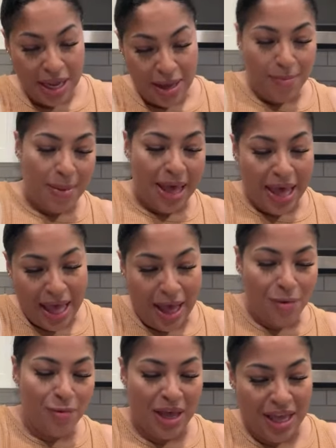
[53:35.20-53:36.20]
in
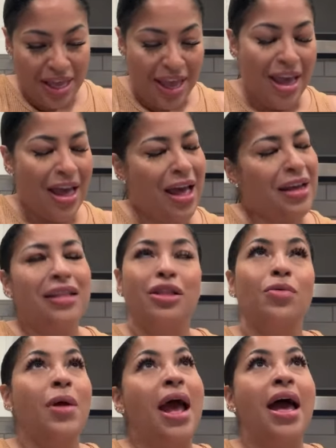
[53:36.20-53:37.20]
my way. I got the
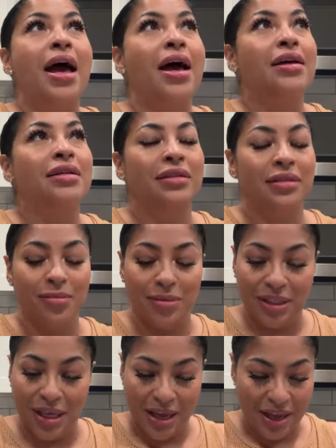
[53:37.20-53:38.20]
cry.
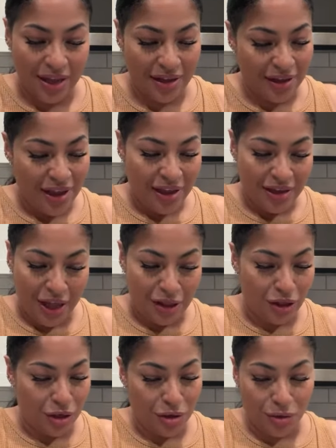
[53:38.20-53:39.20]
Got
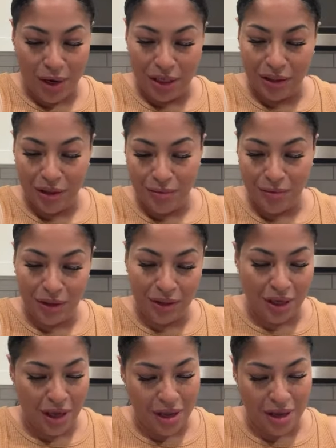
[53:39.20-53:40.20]
the grass
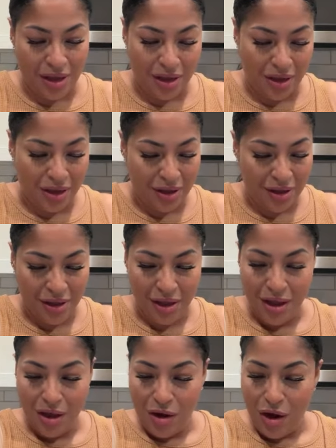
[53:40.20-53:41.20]
sometimes.
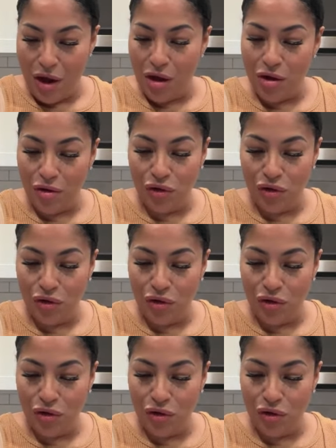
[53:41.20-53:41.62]
Oh,